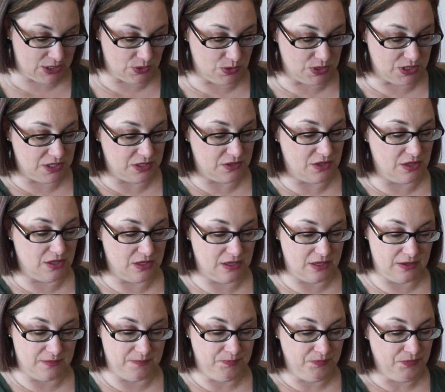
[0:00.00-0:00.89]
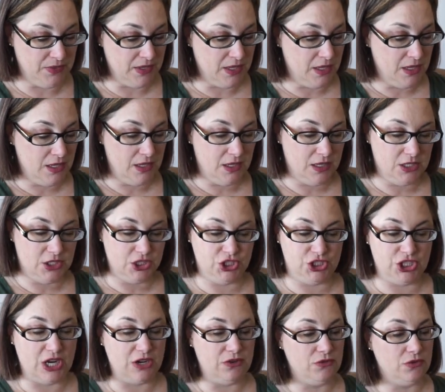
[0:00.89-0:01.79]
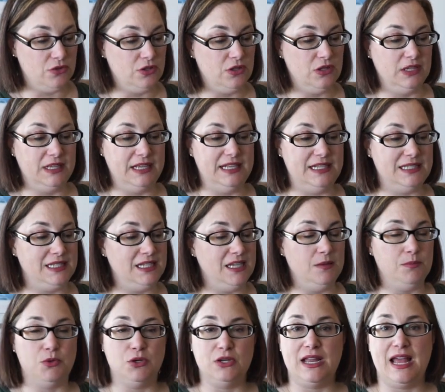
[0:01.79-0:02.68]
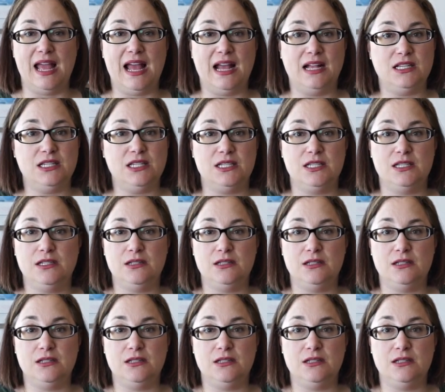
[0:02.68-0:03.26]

So it's the general easy brunette